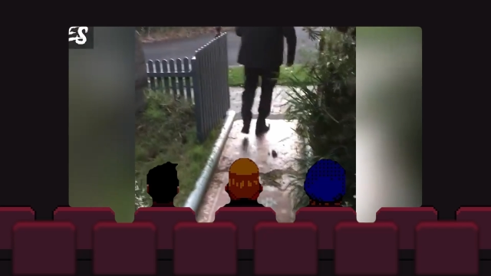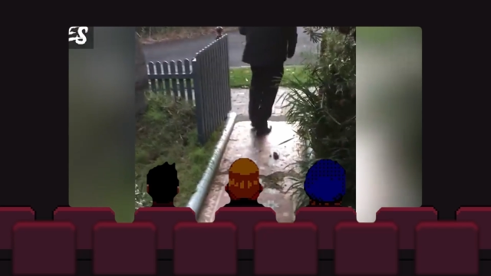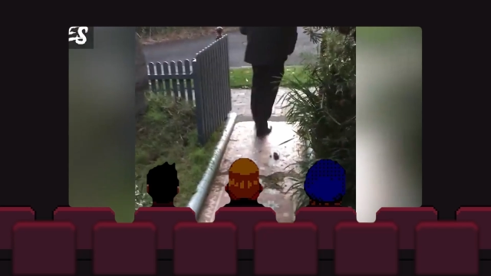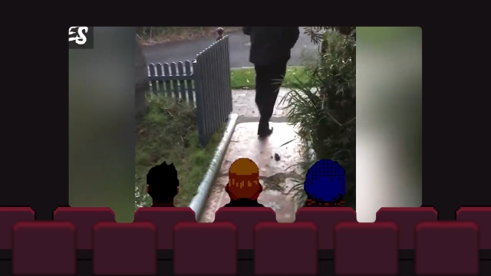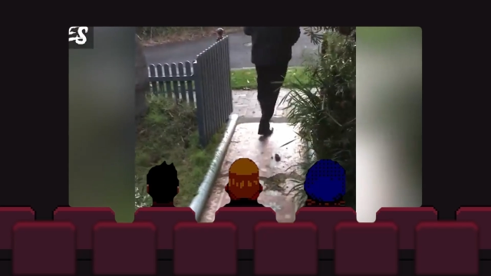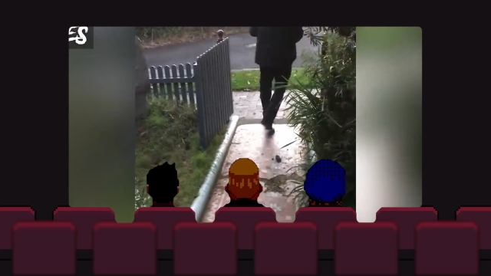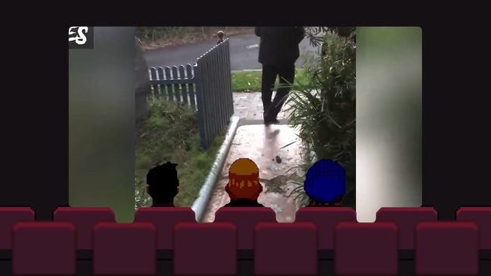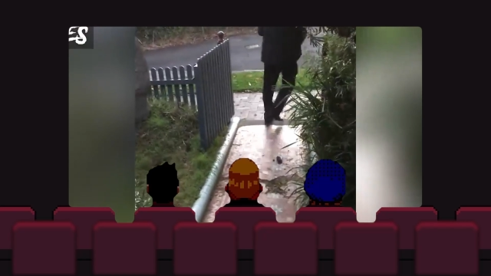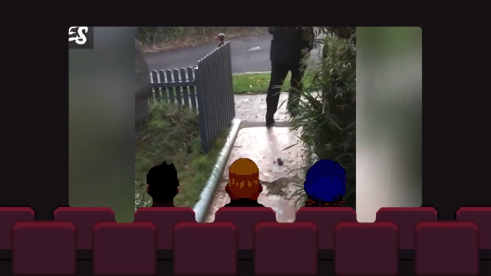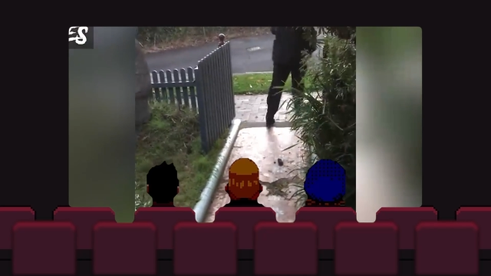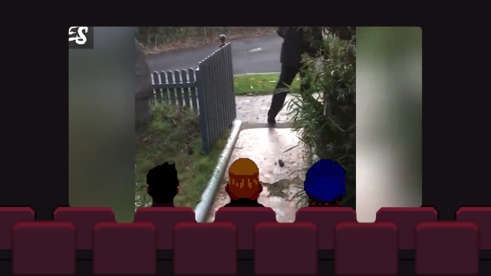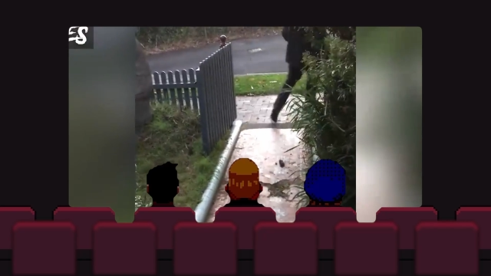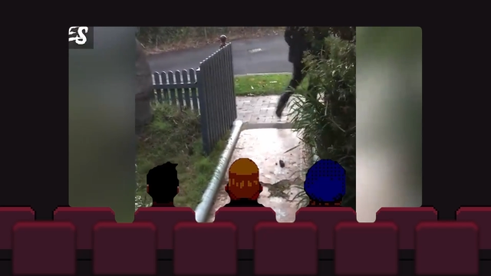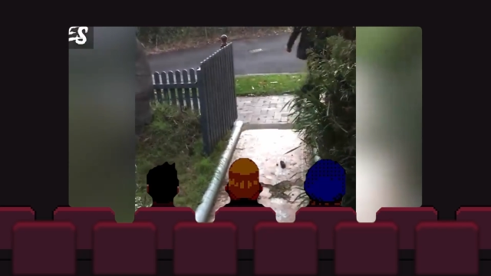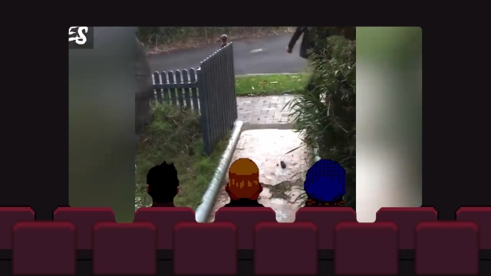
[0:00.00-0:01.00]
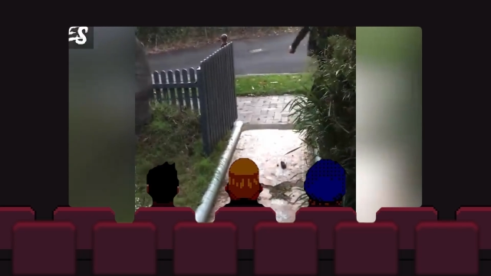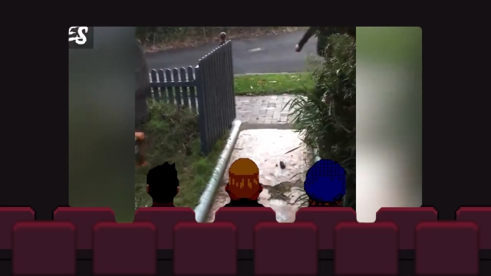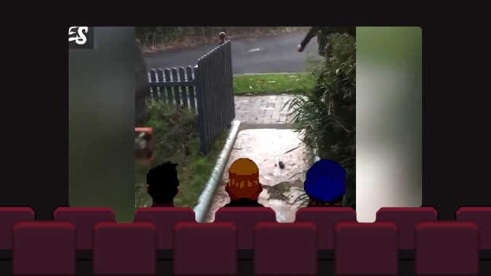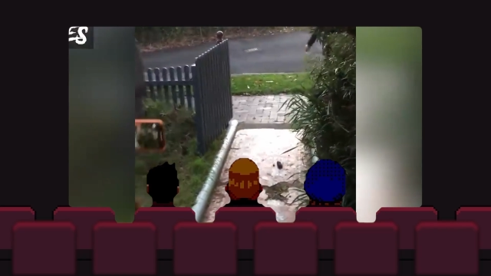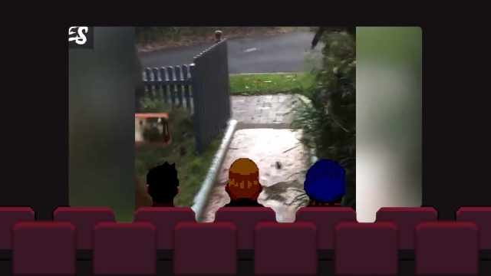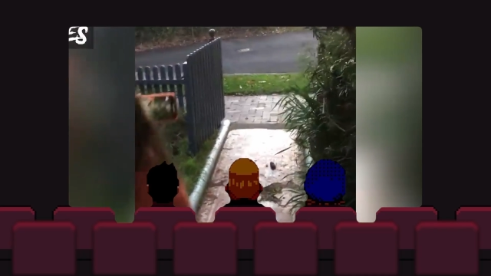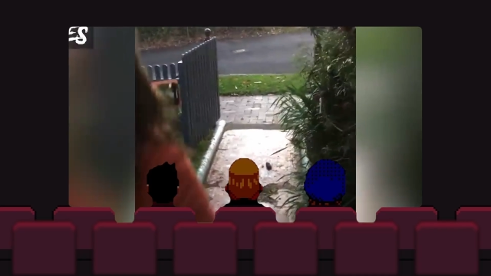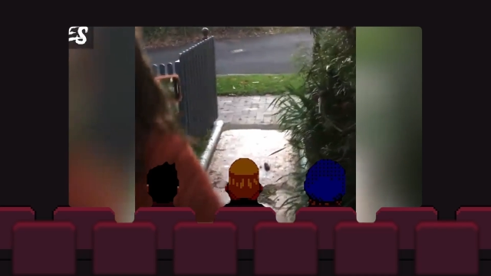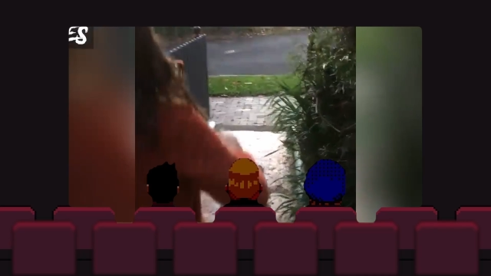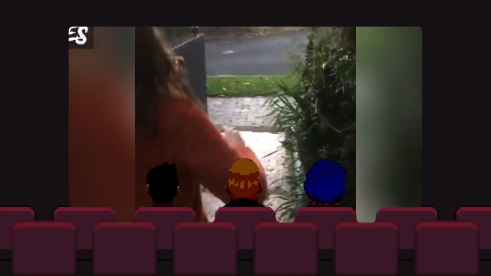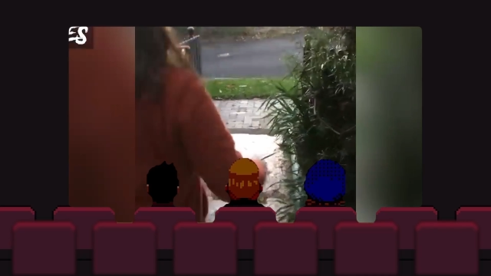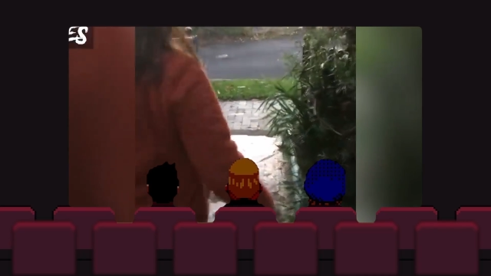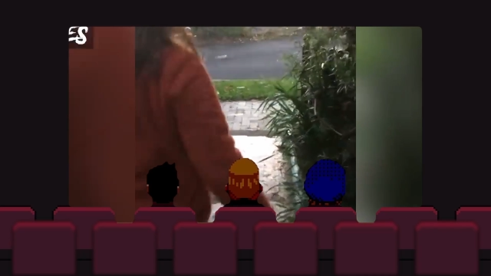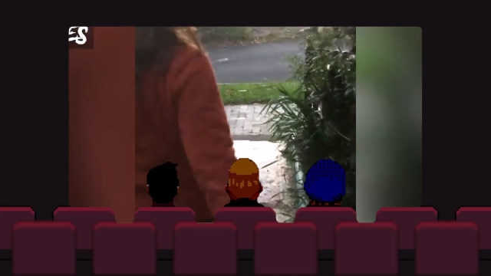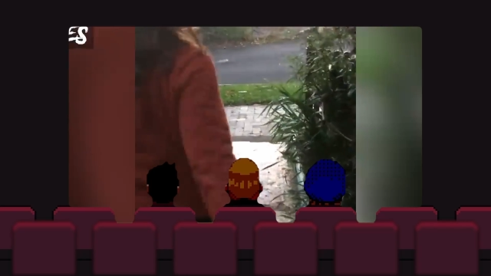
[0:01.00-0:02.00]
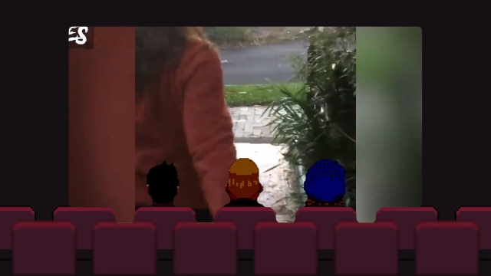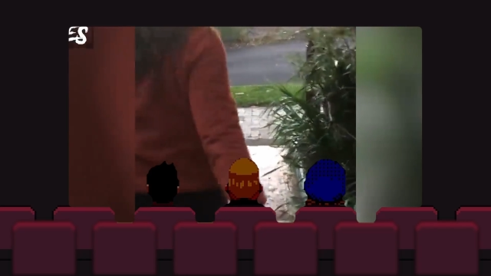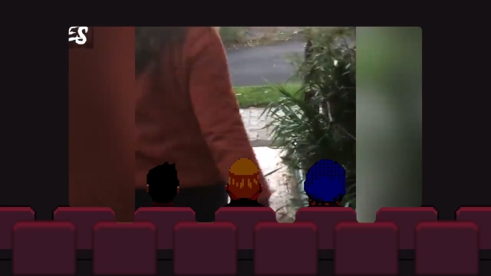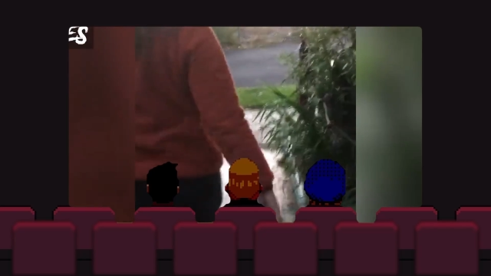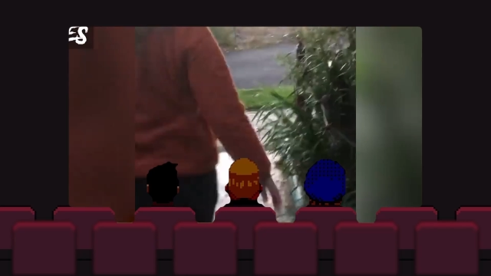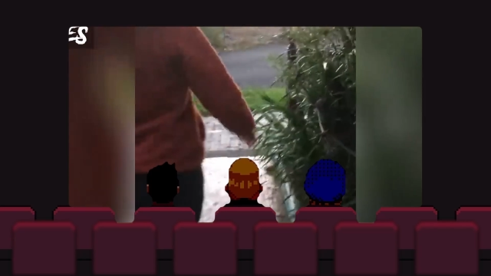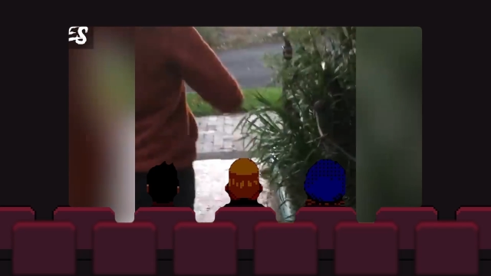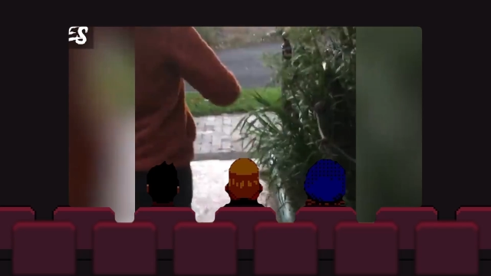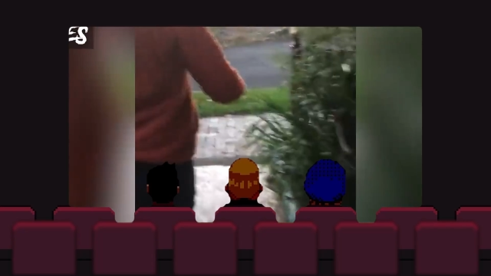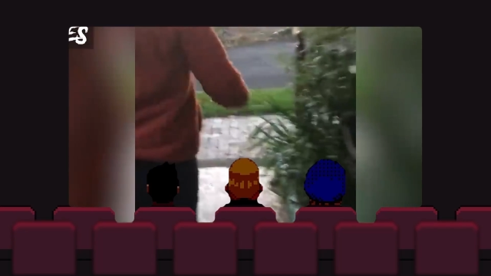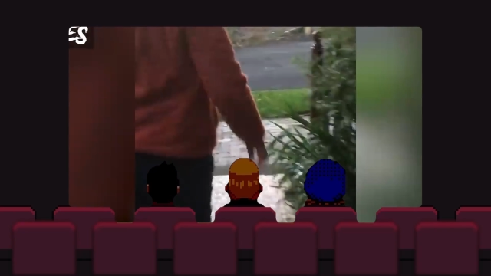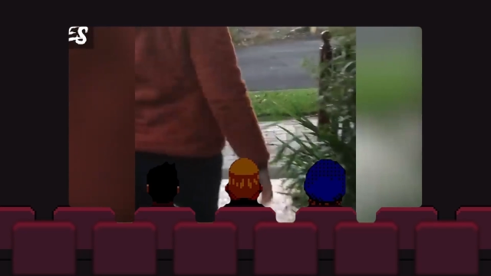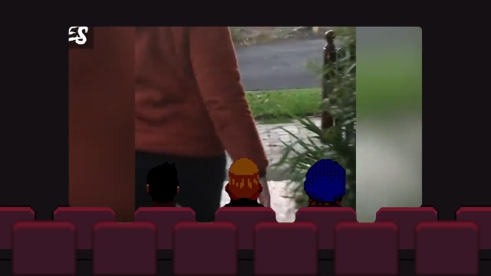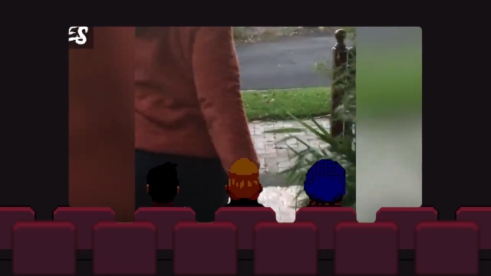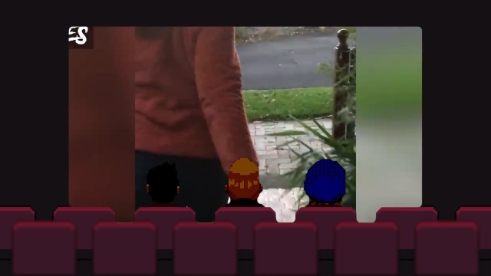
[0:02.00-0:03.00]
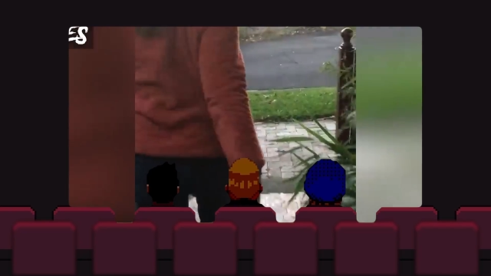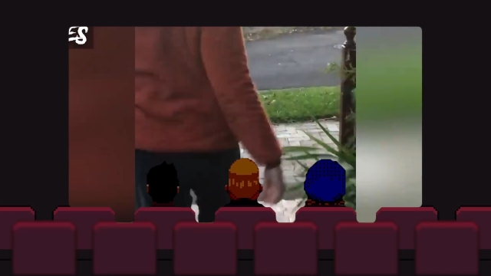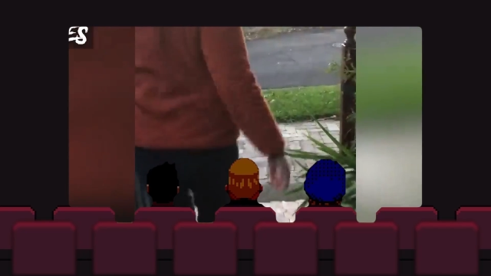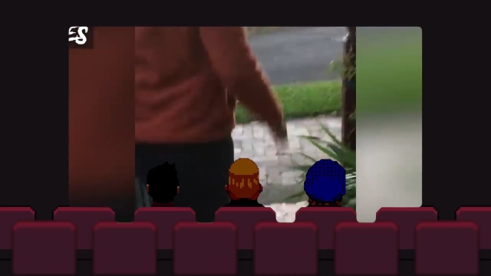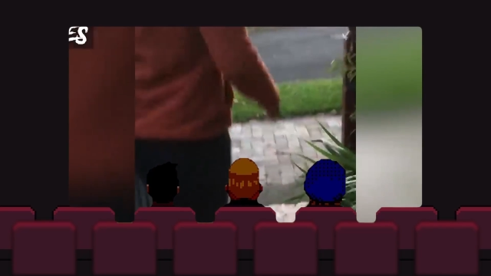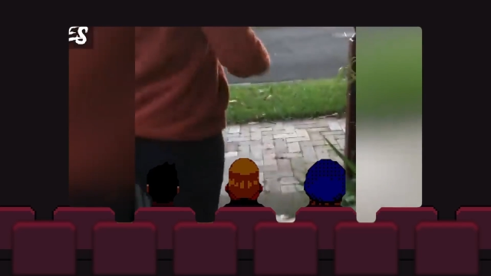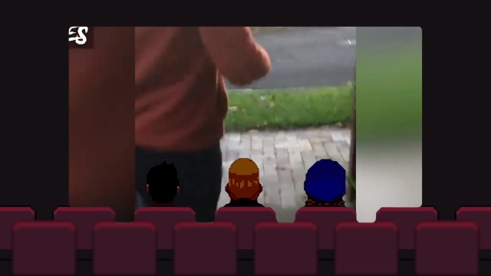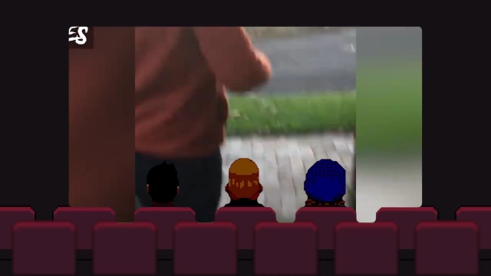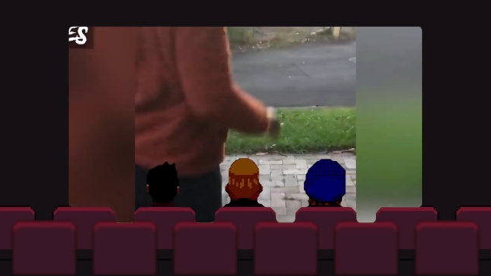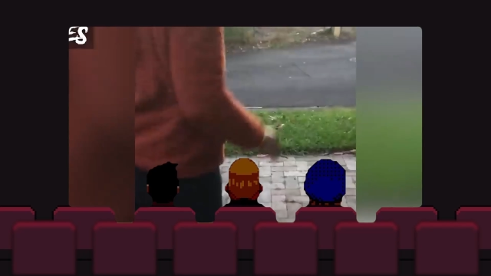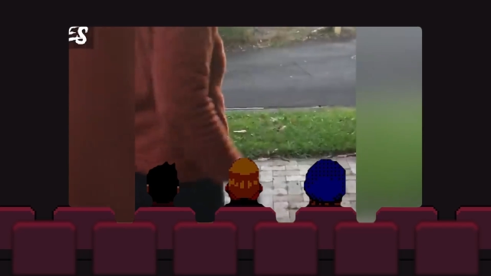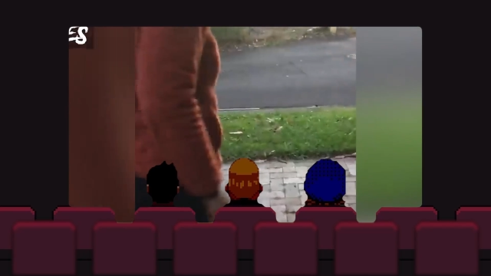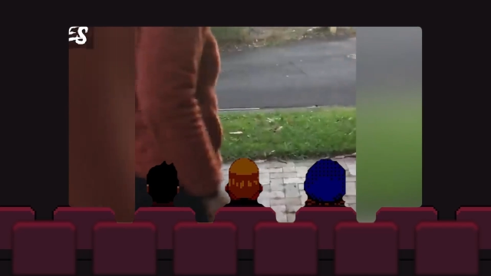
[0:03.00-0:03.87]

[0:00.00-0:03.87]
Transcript: Nobody's mouth can be seen.